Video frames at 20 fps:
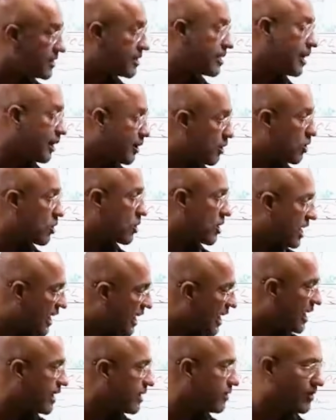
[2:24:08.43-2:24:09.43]
think,
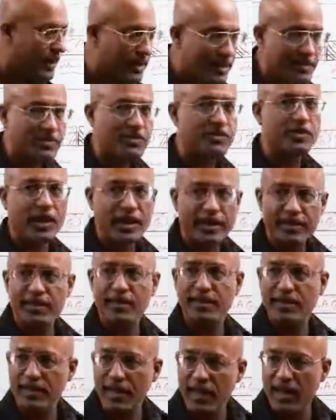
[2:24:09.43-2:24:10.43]
okay, virus is
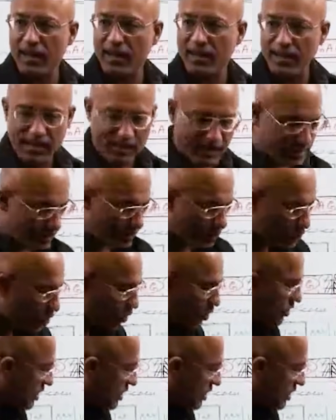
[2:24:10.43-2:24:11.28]
hiding here. So